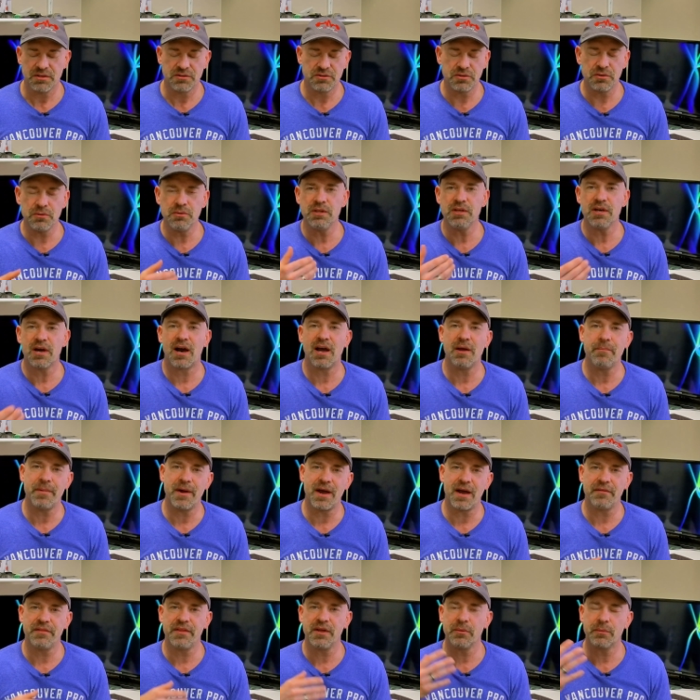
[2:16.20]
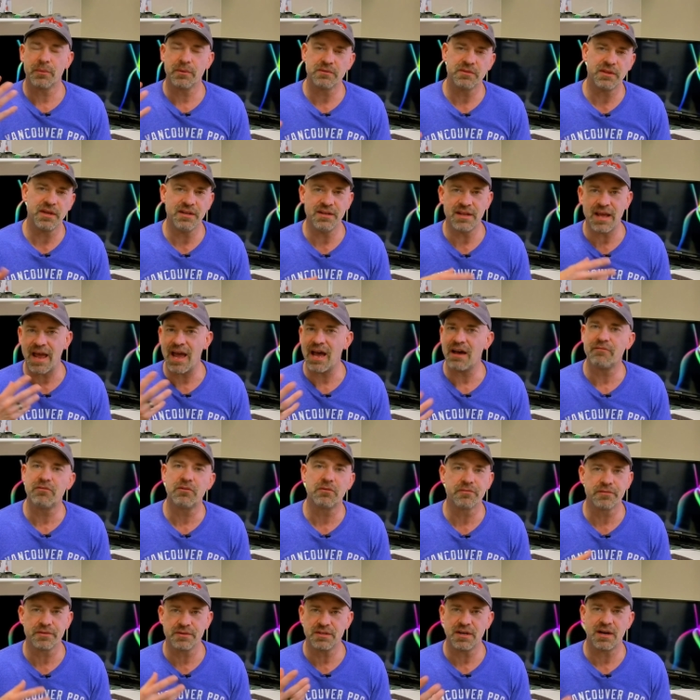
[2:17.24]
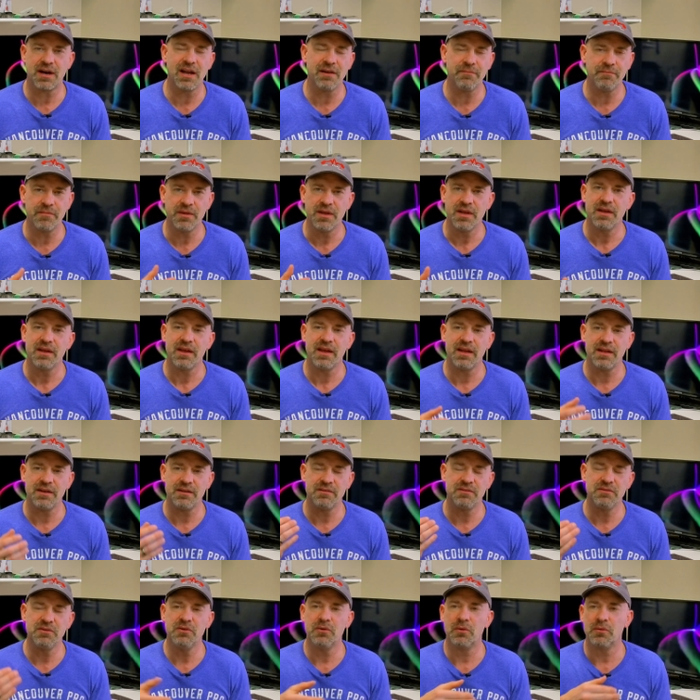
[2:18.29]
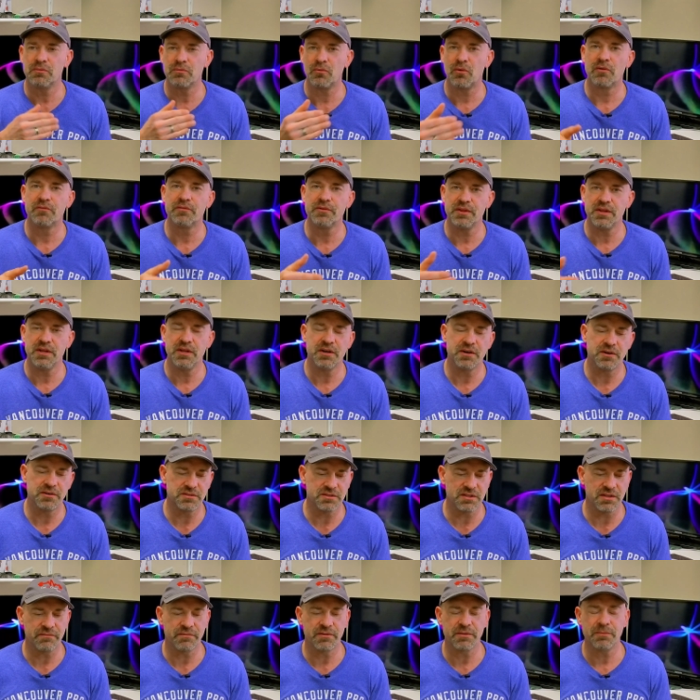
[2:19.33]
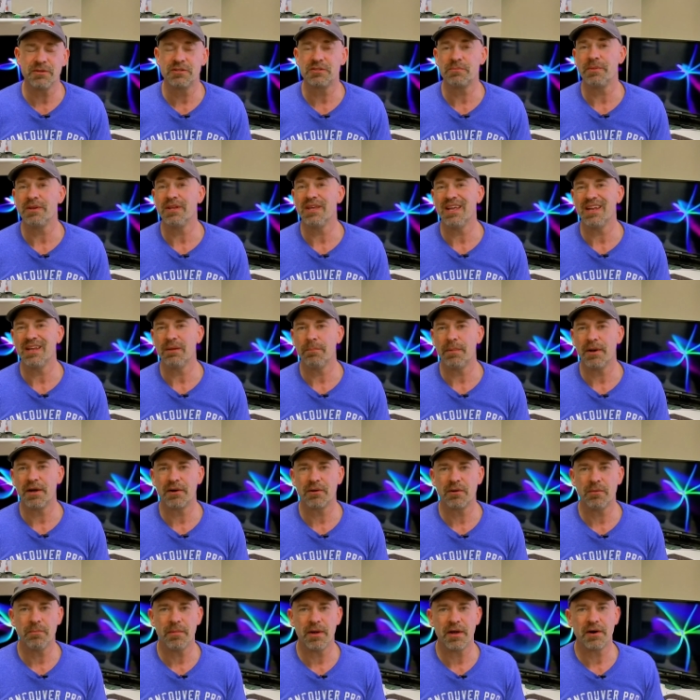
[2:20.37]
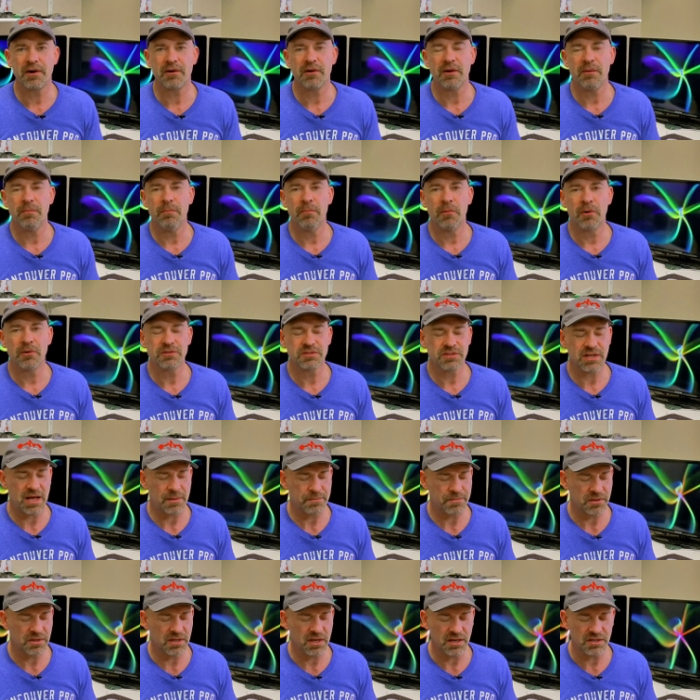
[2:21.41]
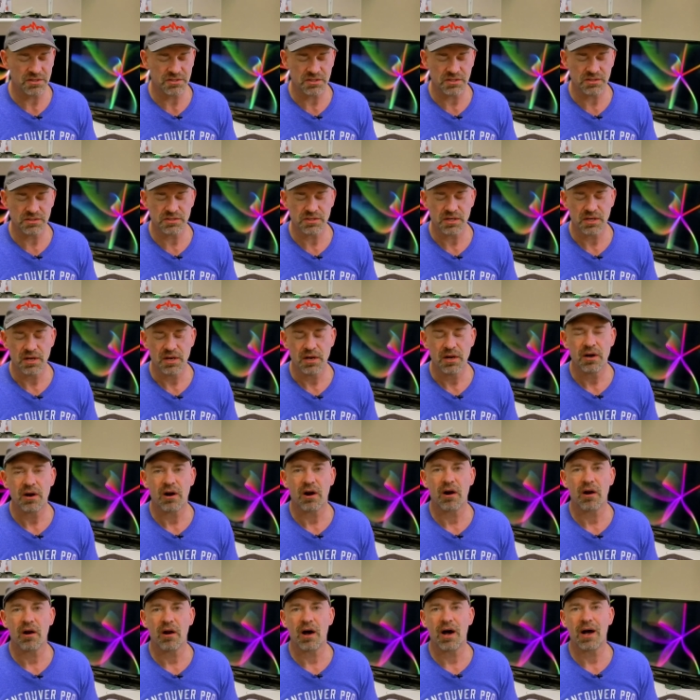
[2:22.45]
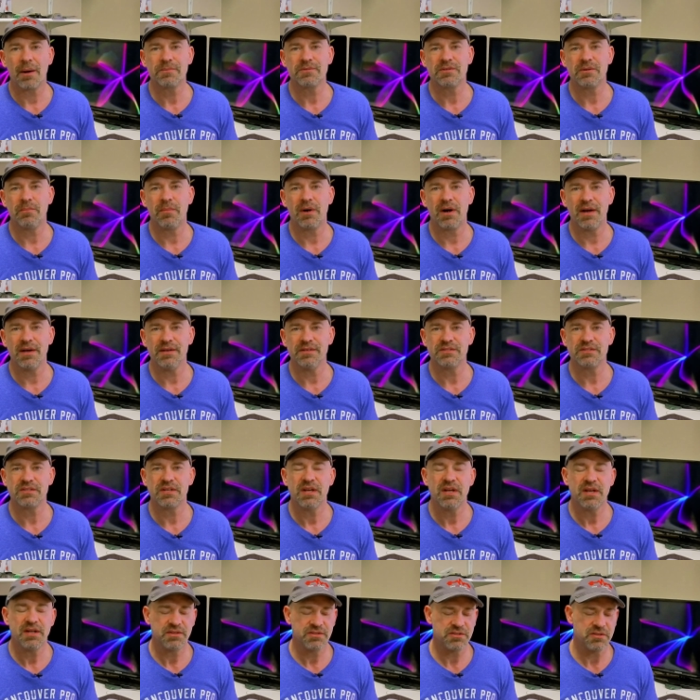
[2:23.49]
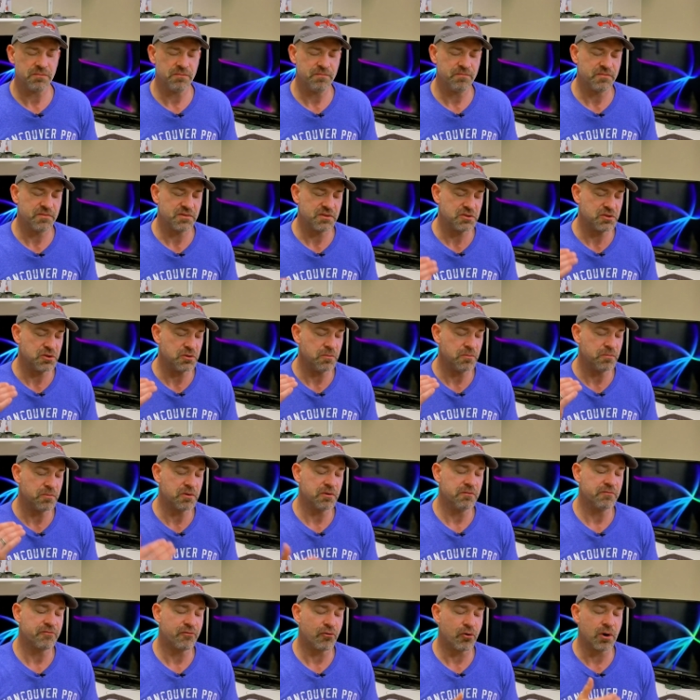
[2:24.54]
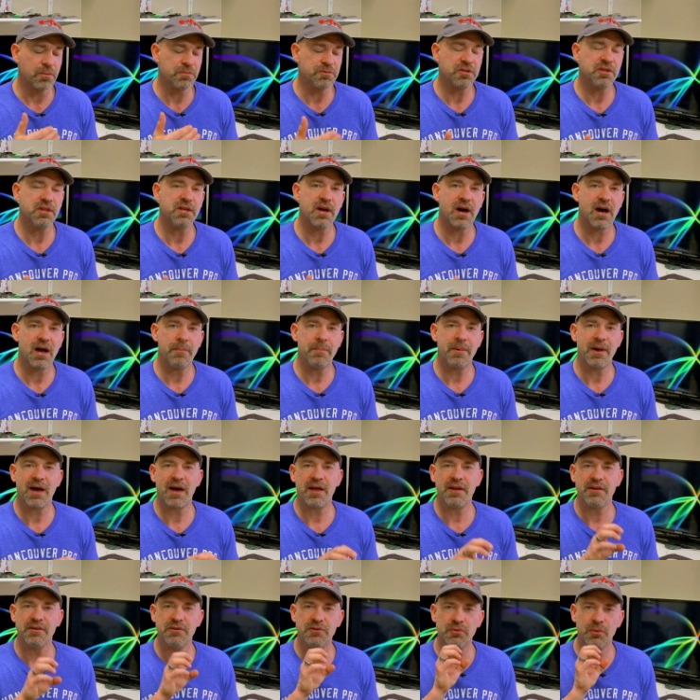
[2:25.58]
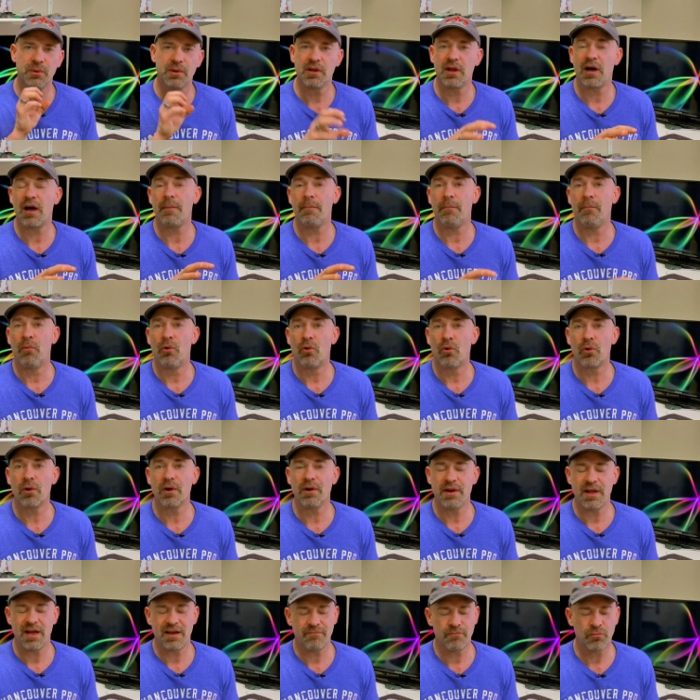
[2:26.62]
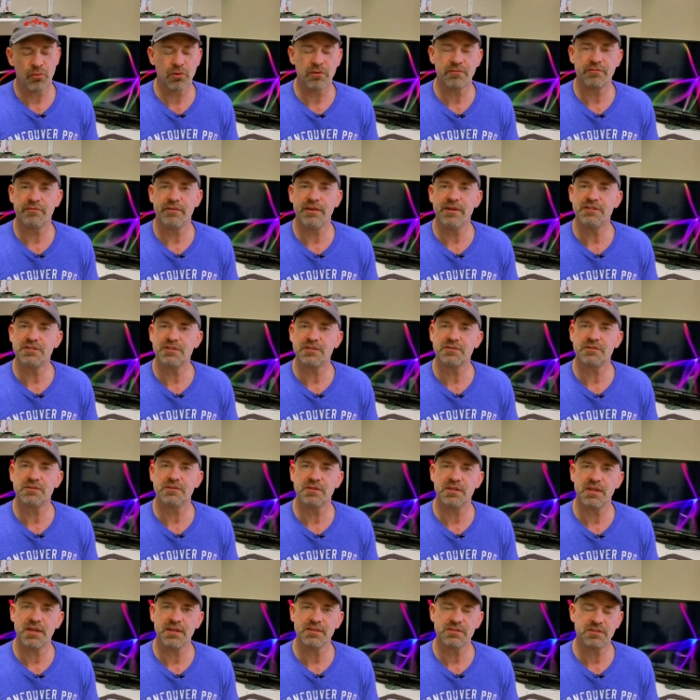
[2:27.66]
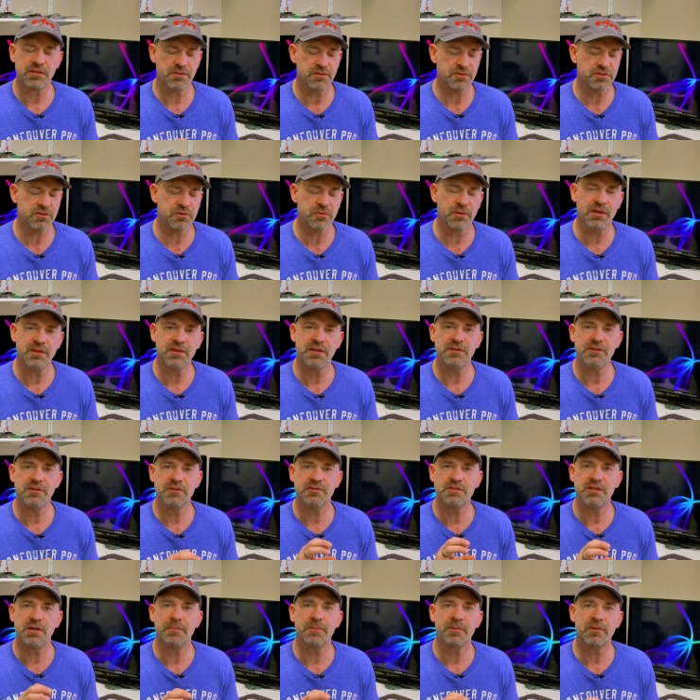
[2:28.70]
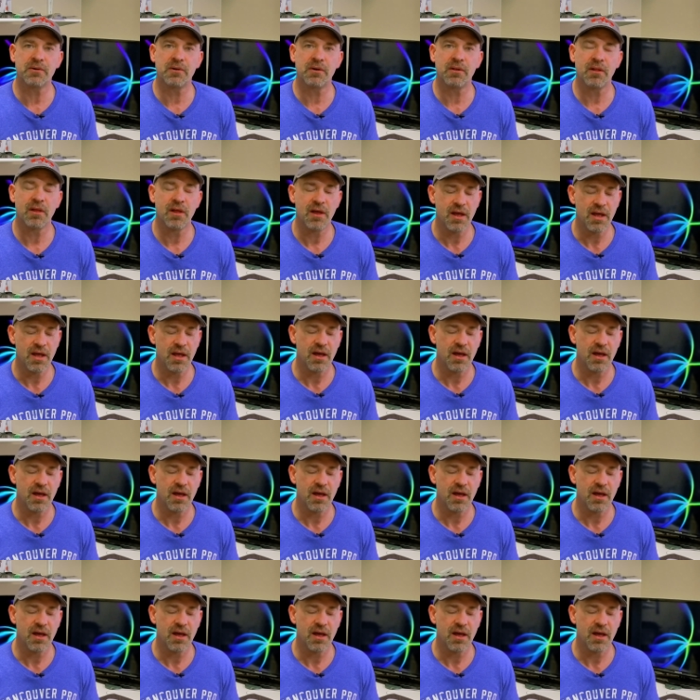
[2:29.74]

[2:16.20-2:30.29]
to the iPad. They were they'd have over time, and you know over the years it's been getting better and better. And most applications are optimized to to conform to the iPad and do a lot more and have more features and things on the screen than your typical